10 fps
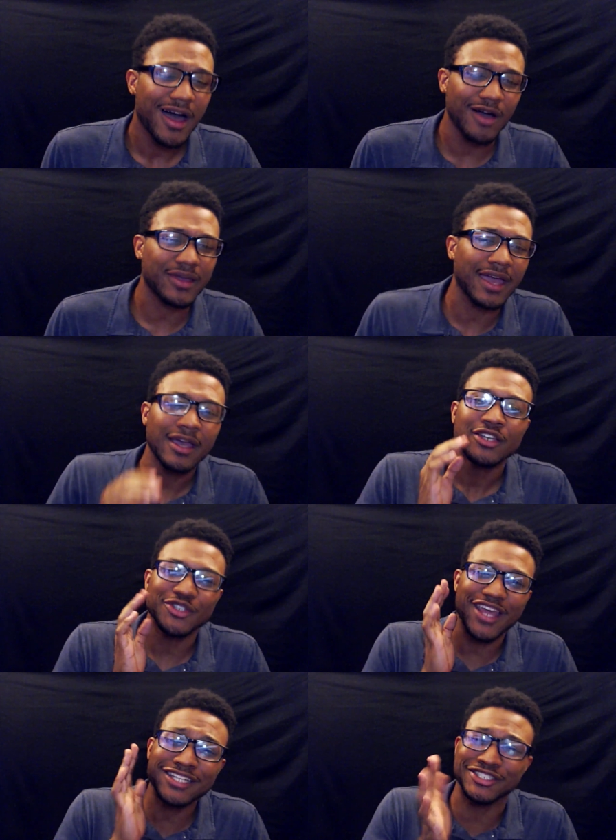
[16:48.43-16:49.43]
Okay,
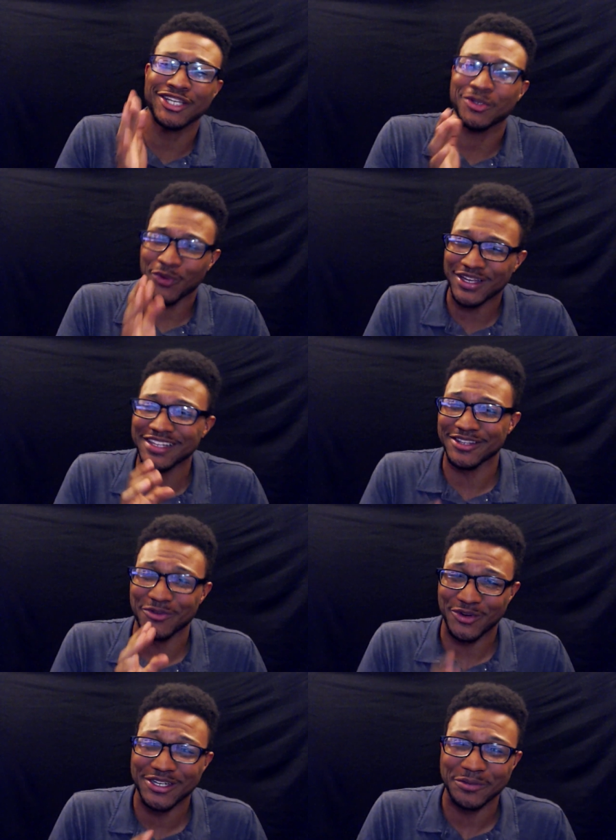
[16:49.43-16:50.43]
so that's just really the
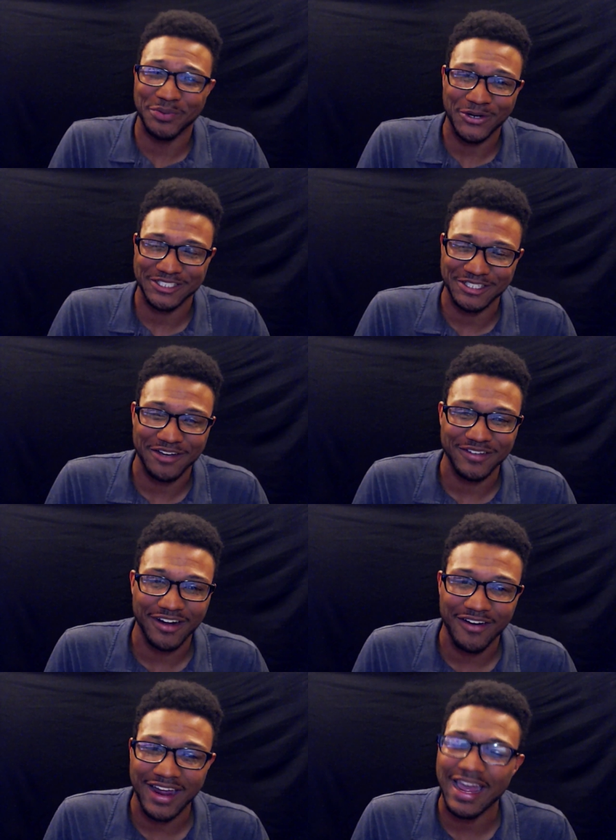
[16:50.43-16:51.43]
real portion of it,
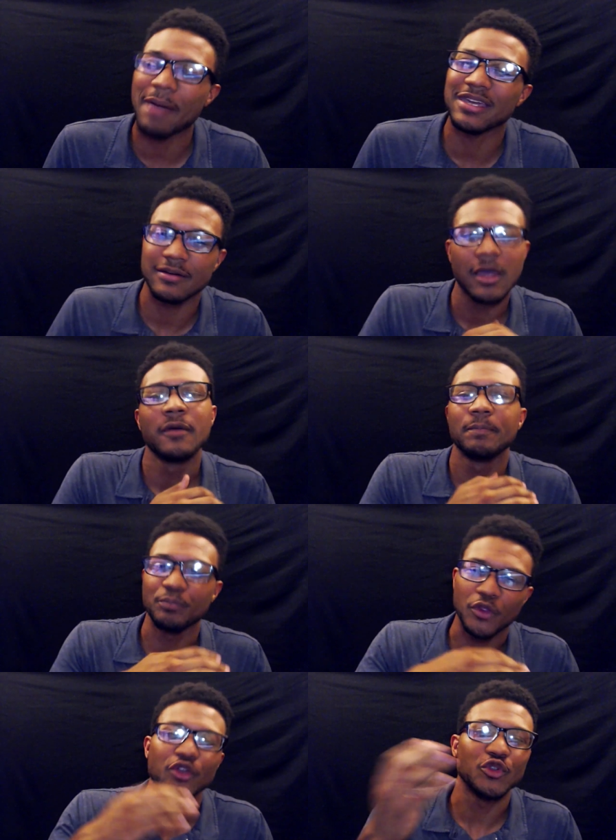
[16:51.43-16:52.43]
all right? I mean,
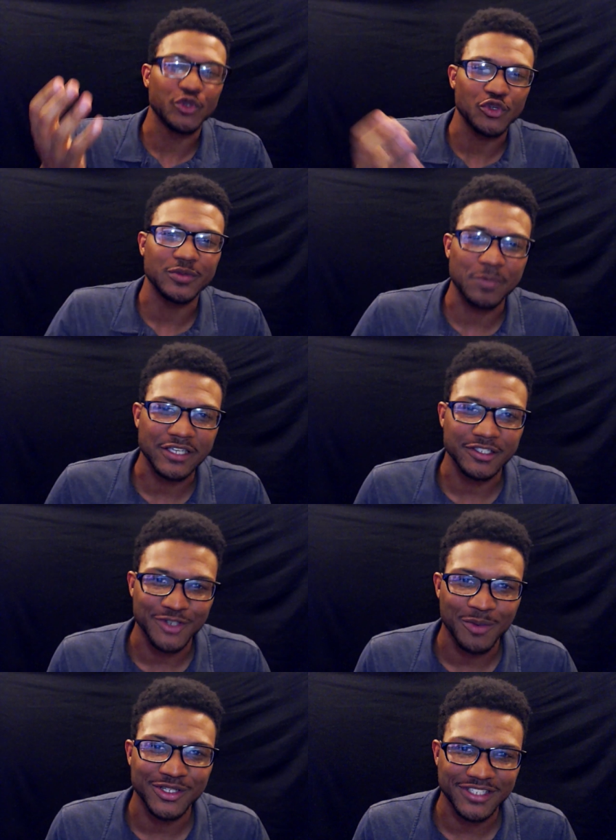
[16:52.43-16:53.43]
YouTube space
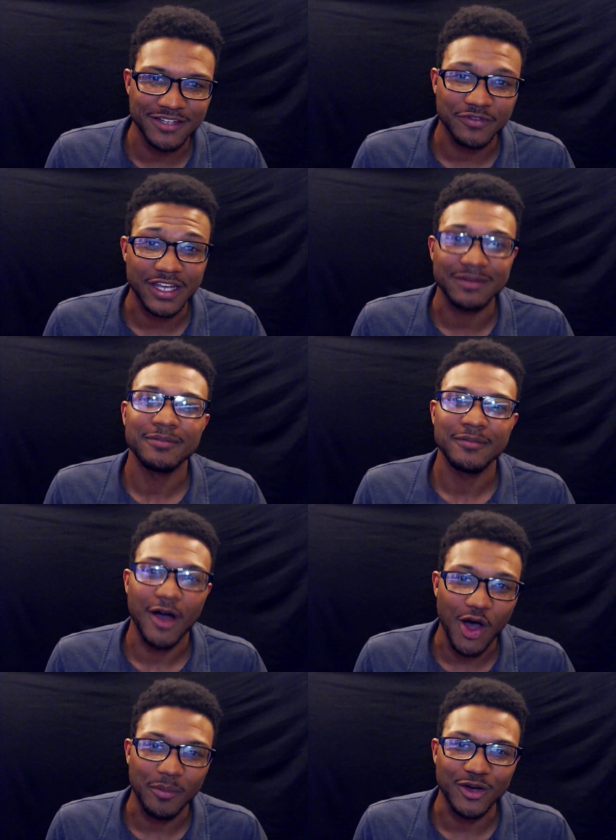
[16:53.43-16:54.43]
is almost infinite.
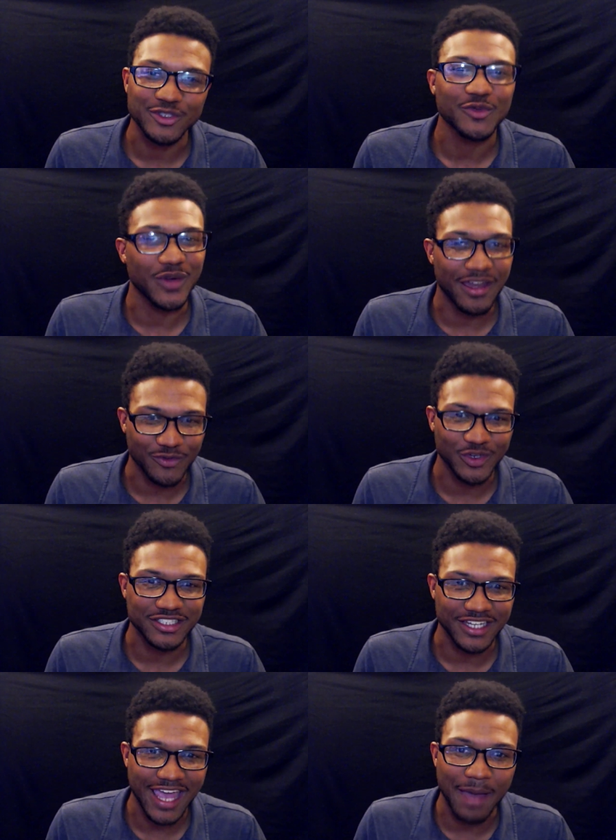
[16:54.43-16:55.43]
Almost. We haven't
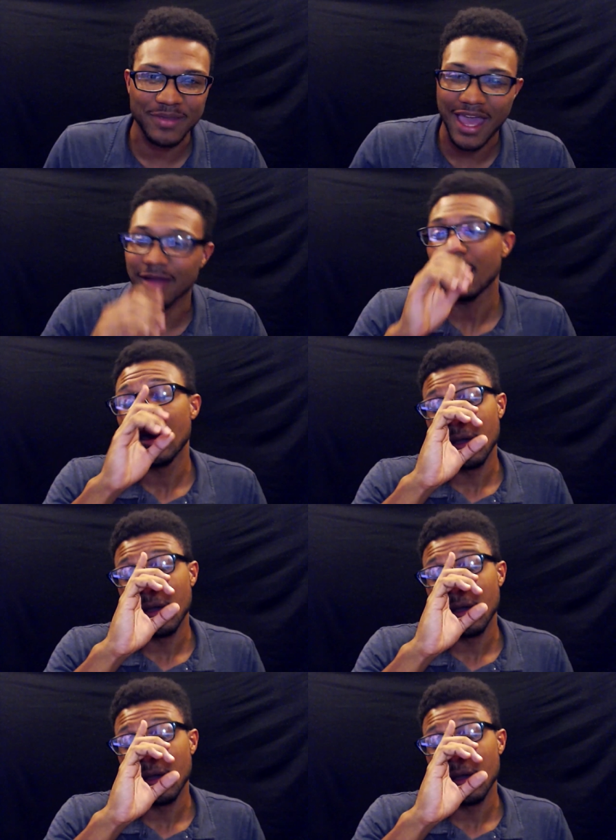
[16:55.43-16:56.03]
reached a cap yet.